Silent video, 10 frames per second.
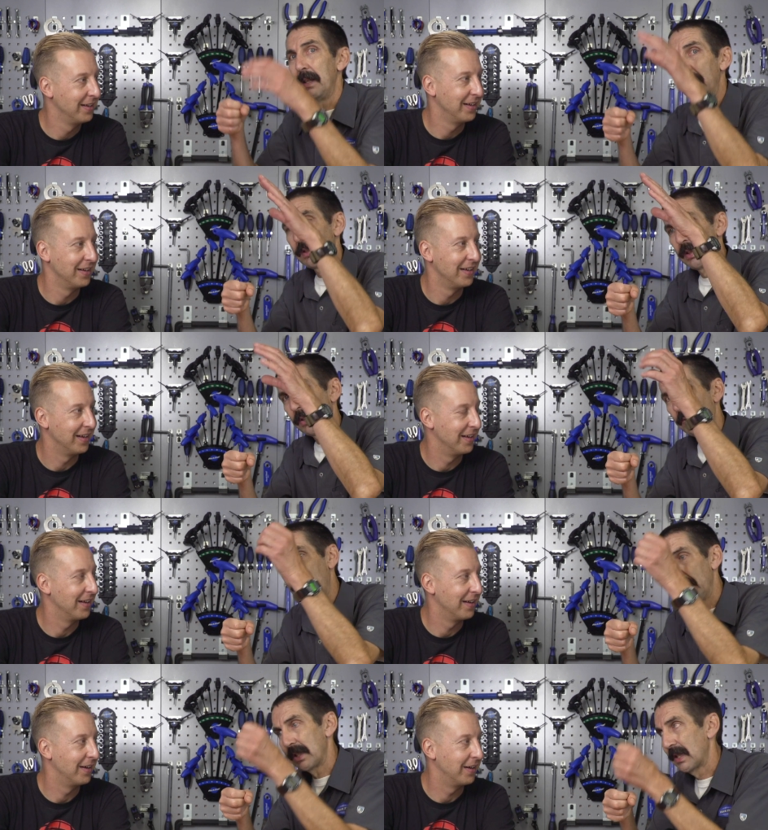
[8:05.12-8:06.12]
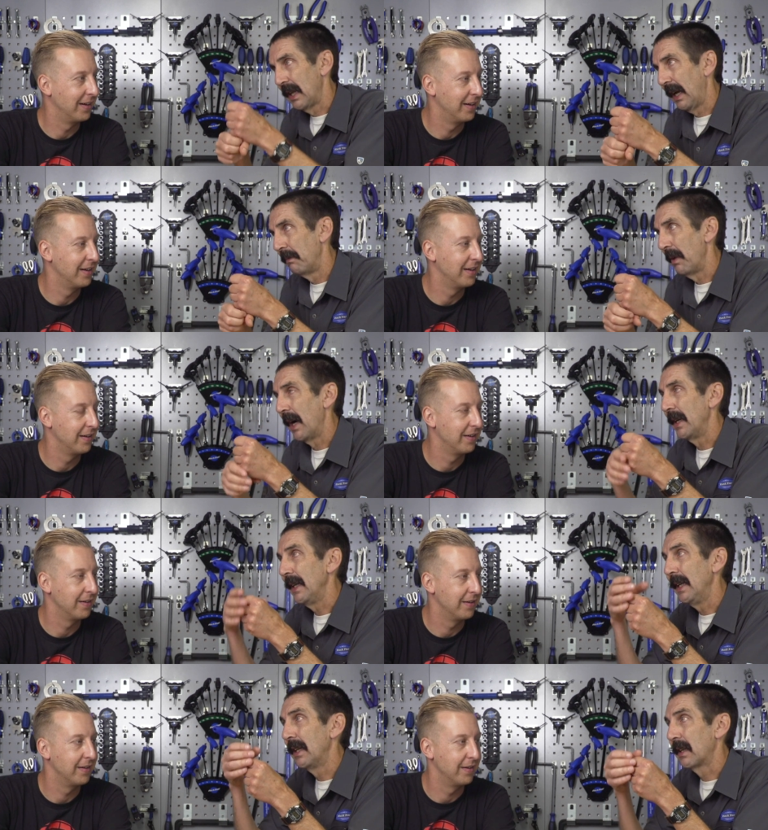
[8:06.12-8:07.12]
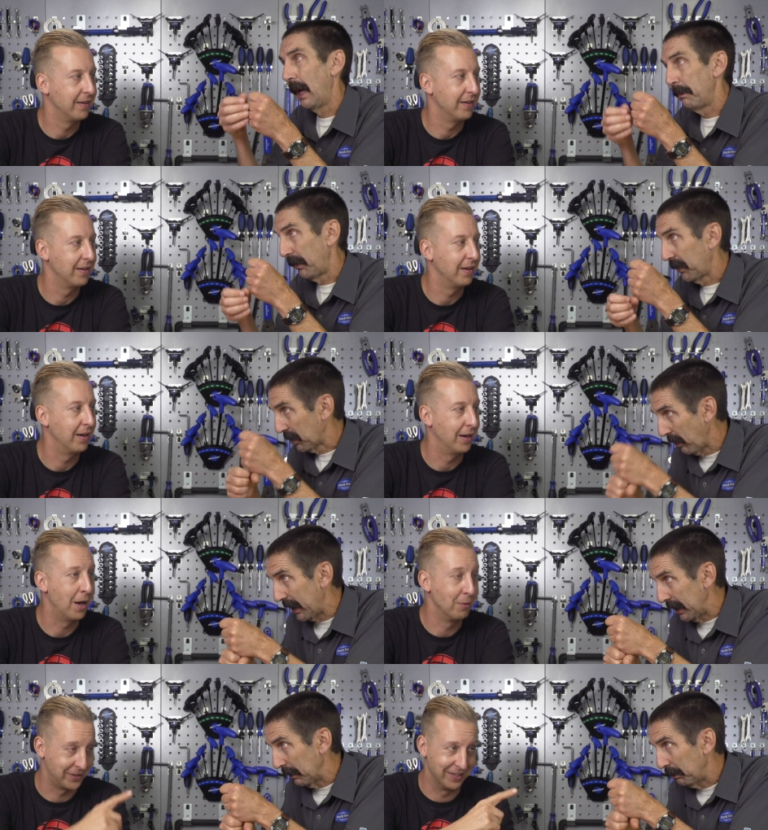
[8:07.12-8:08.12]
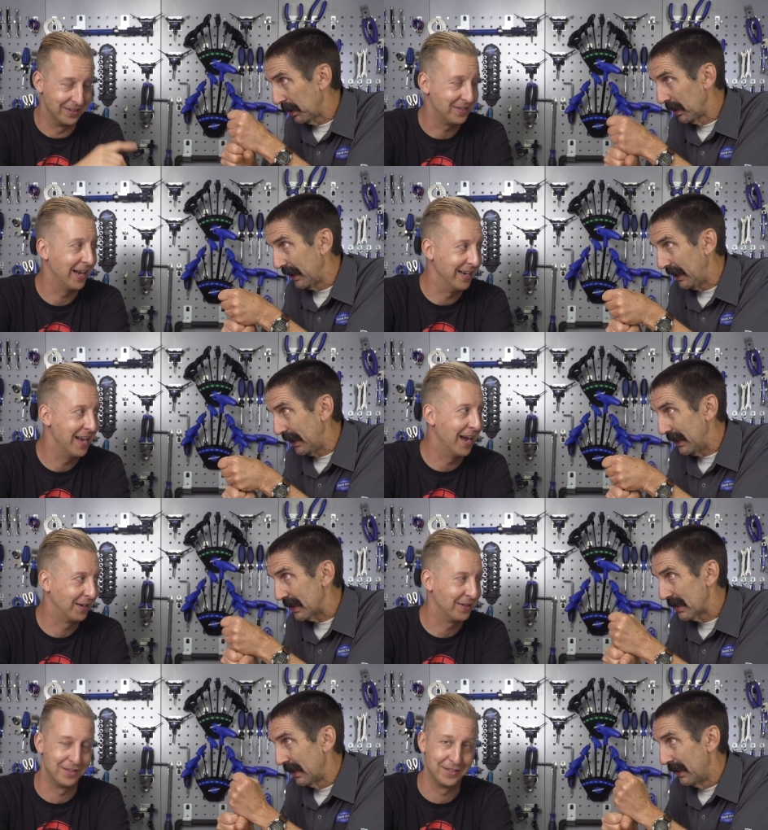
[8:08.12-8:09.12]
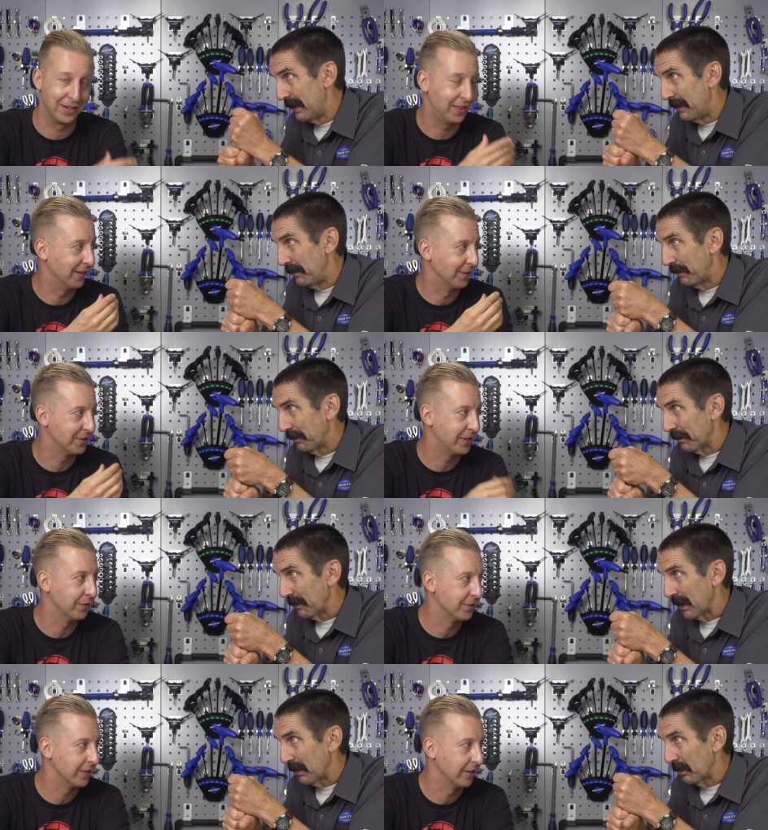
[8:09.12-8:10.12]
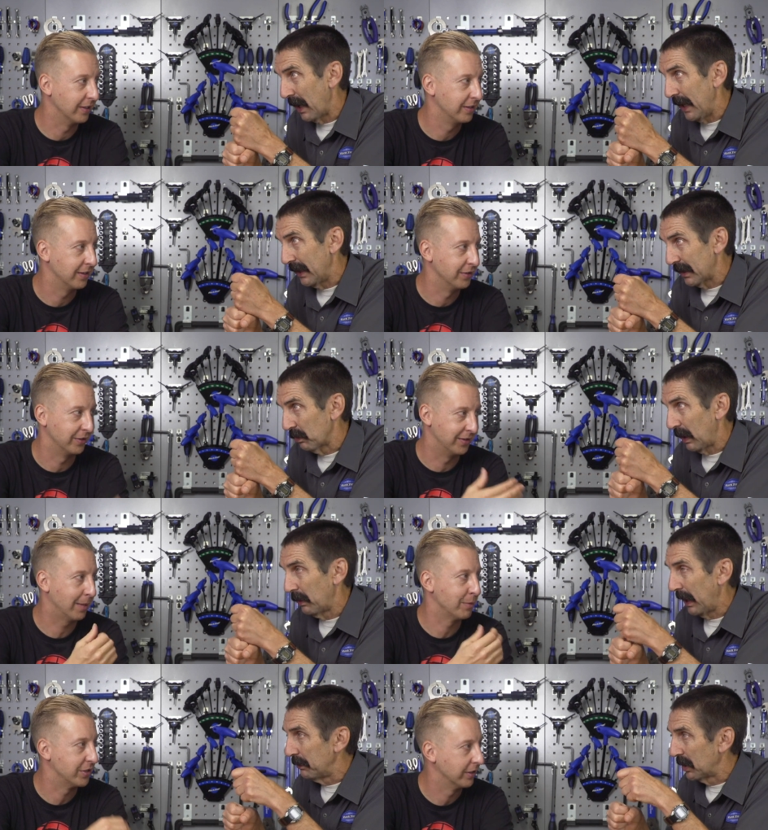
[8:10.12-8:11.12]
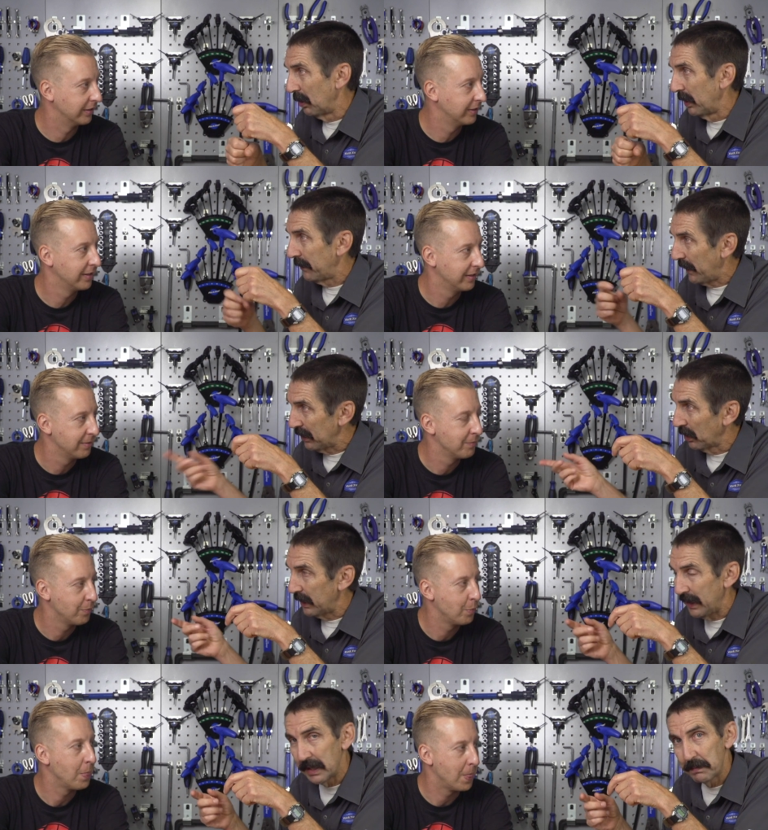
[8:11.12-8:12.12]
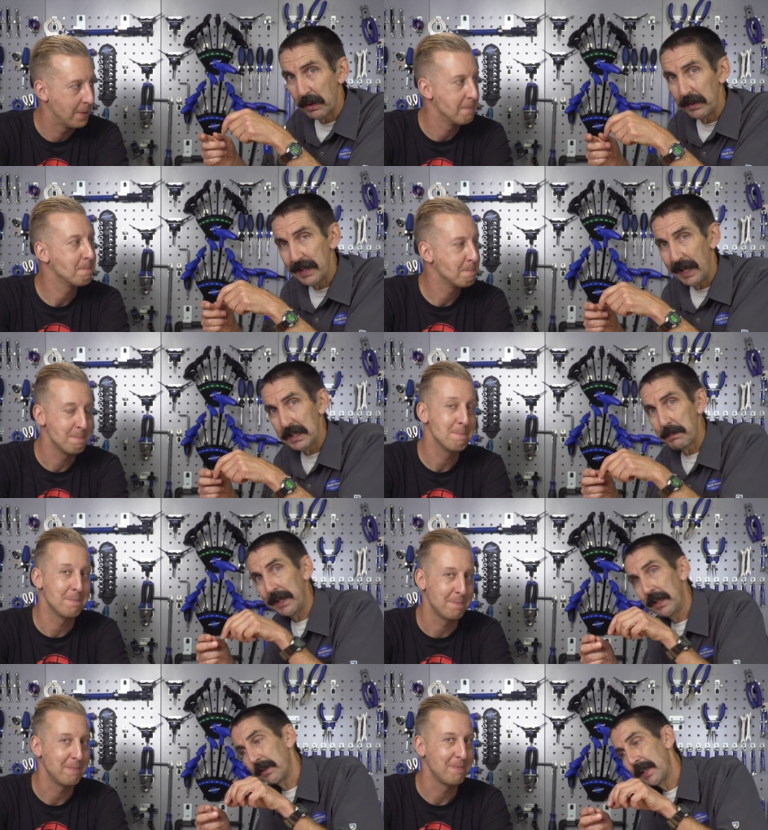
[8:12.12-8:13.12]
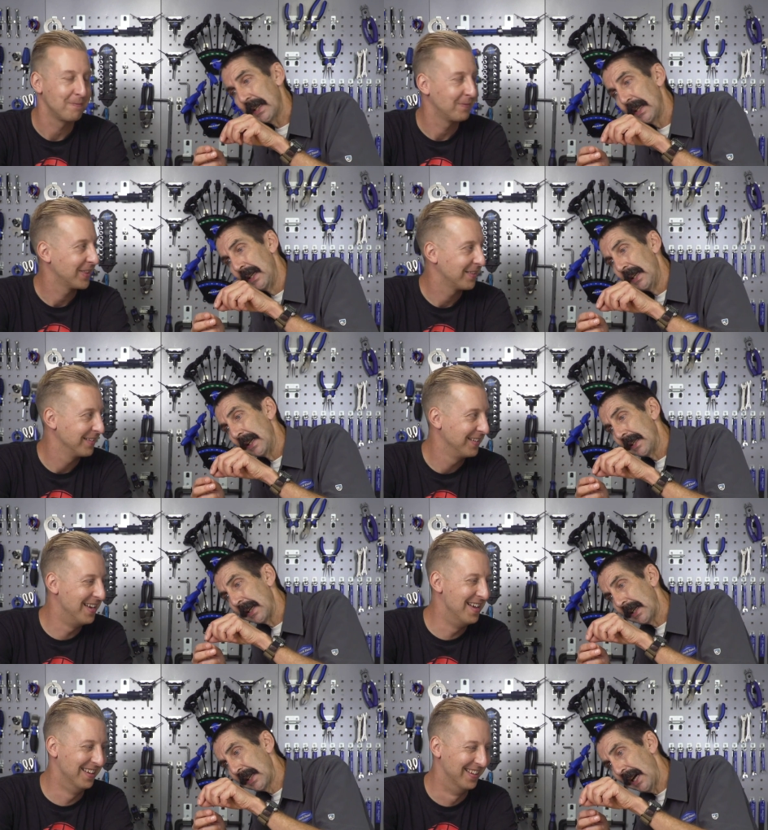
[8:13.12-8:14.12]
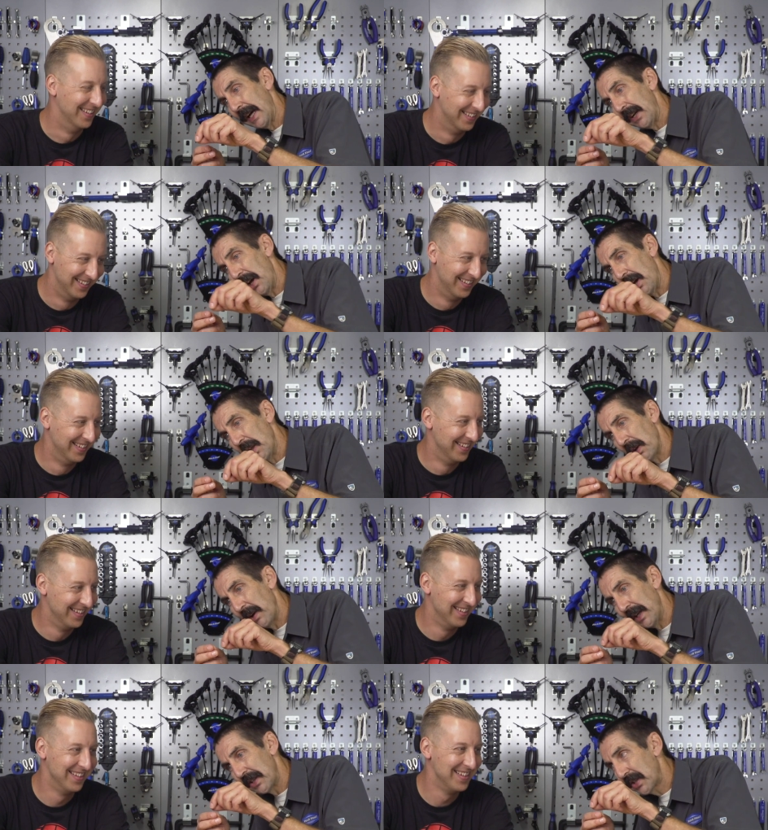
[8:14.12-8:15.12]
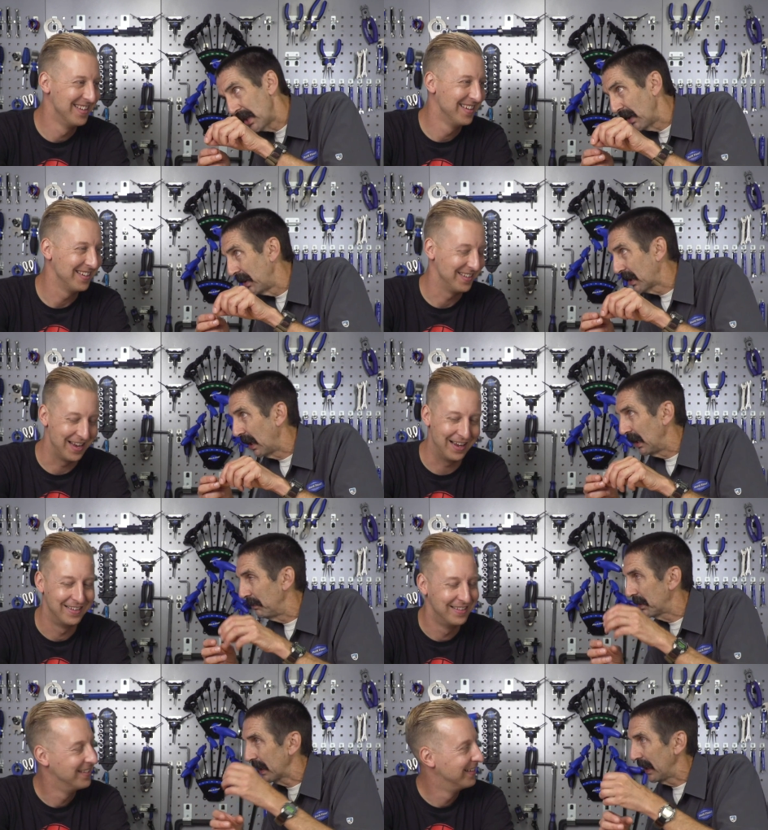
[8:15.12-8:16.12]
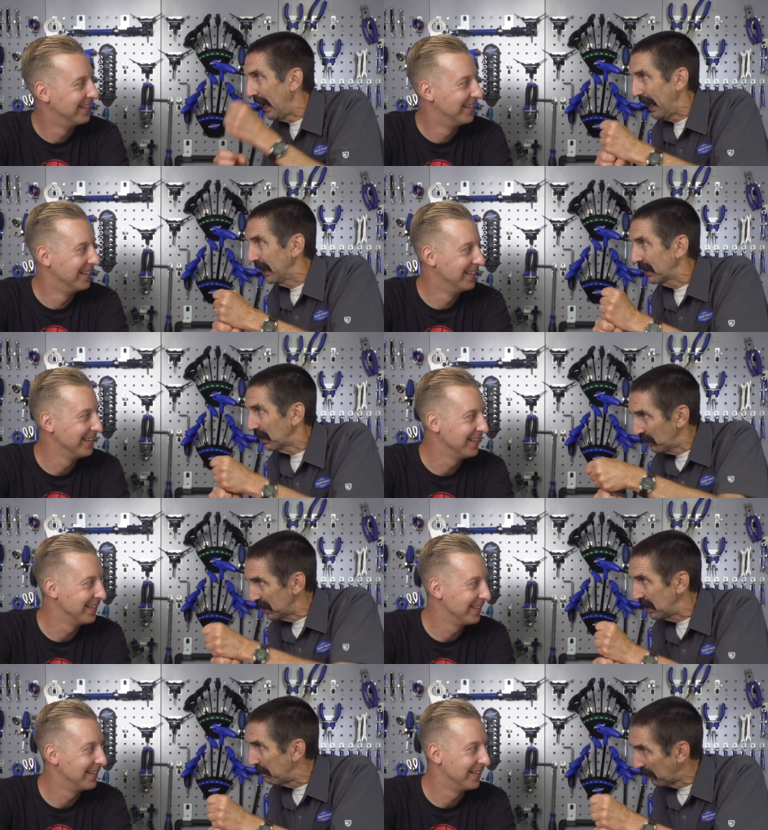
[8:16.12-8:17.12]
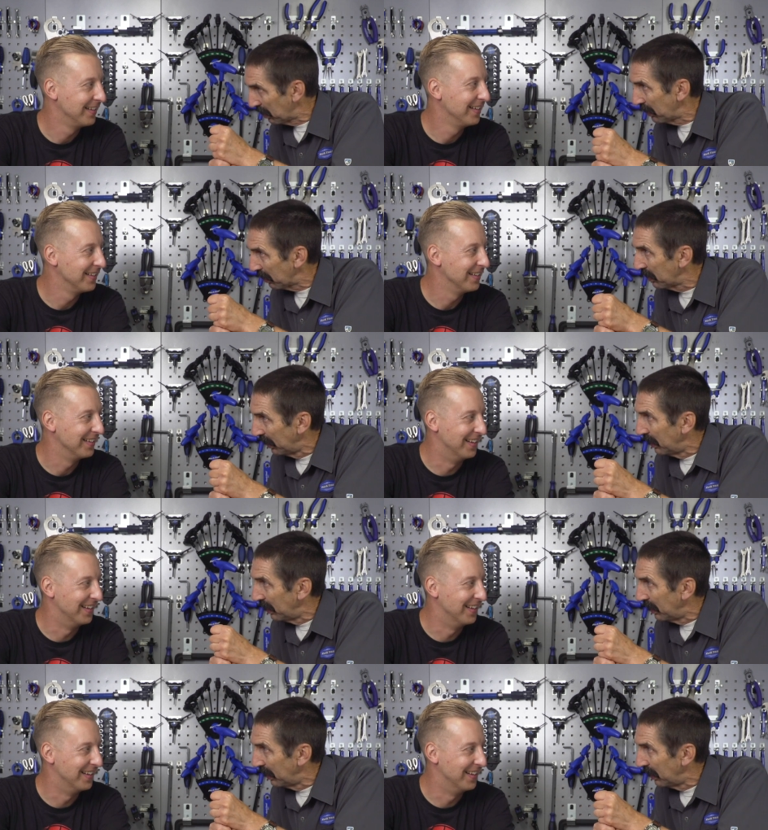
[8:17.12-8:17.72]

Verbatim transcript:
Speaker 1: the the threadless stem on any type of thread i was going to say yeah because it's a thin steer isn't it right it's what, what i'm doing if i go to his boat, bodadai's bike here and take a, a, a cut all around the steering column yeah. it's like an agatha christie murder